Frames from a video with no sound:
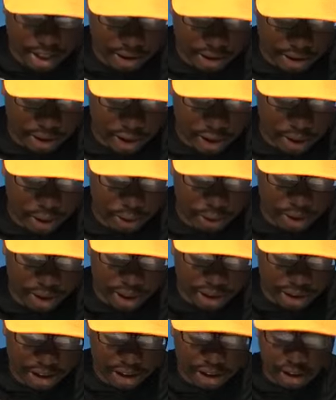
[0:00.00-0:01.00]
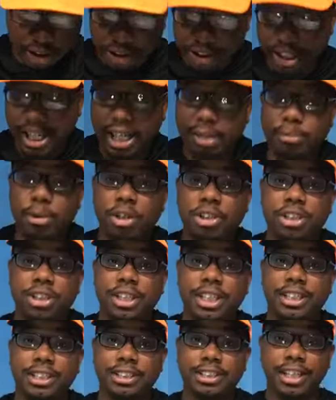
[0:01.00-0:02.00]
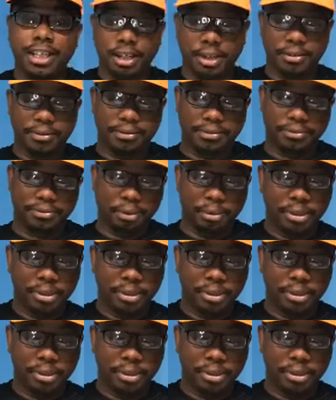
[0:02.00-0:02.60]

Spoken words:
So the jig motion itself,